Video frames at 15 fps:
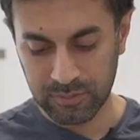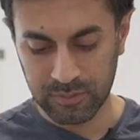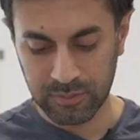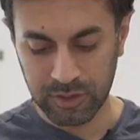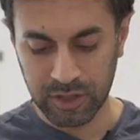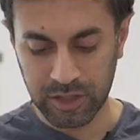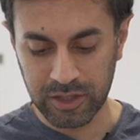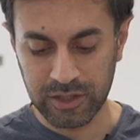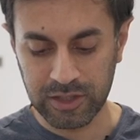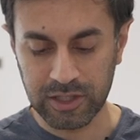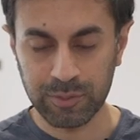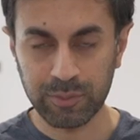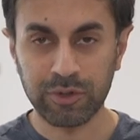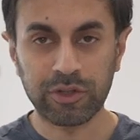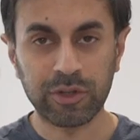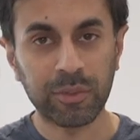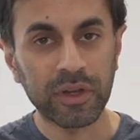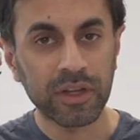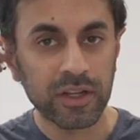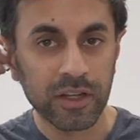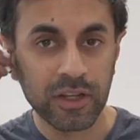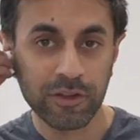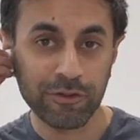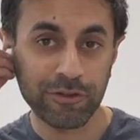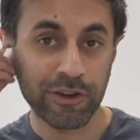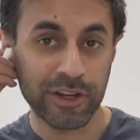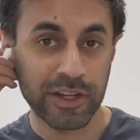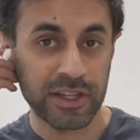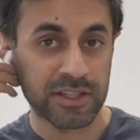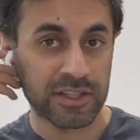Okay, let's put them in.
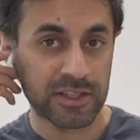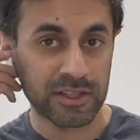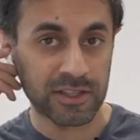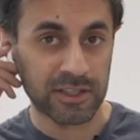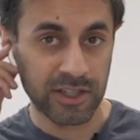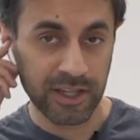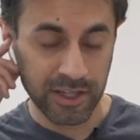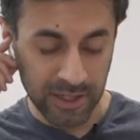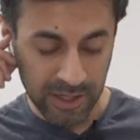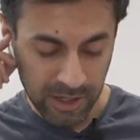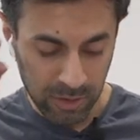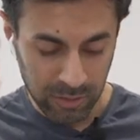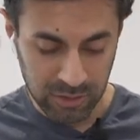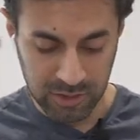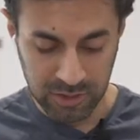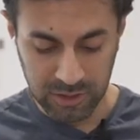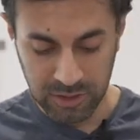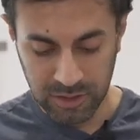Very easy to take out.